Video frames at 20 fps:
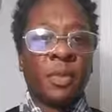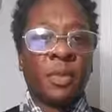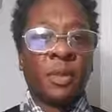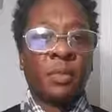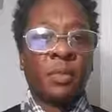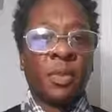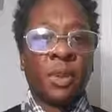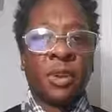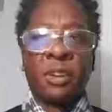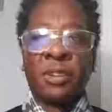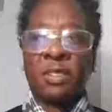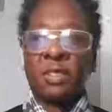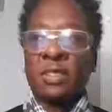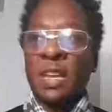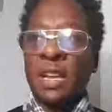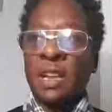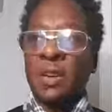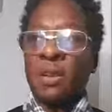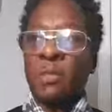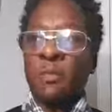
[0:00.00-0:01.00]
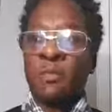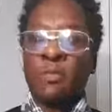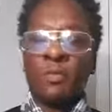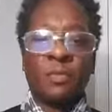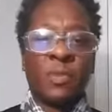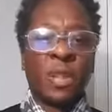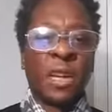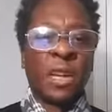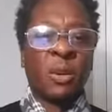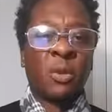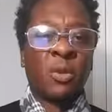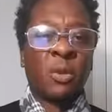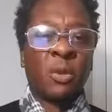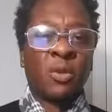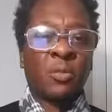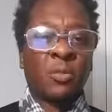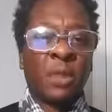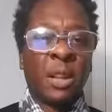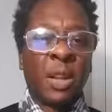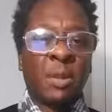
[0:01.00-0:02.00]
because they don't they
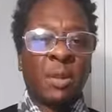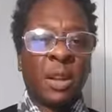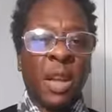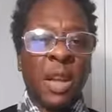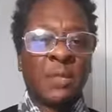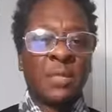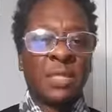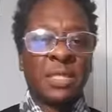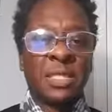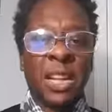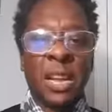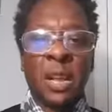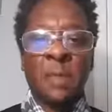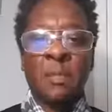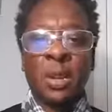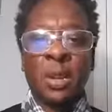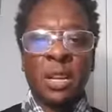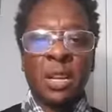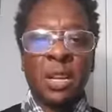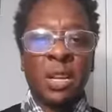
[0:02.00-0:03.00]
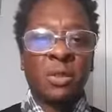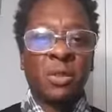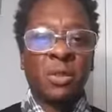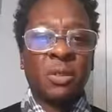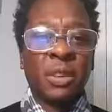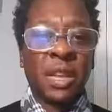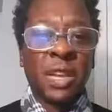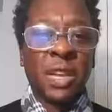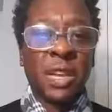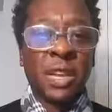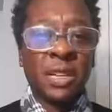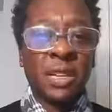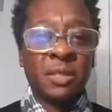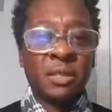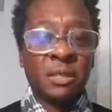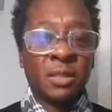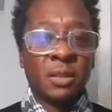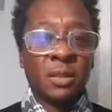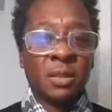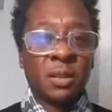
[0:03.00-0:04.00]
don't they don't have the same political leanings.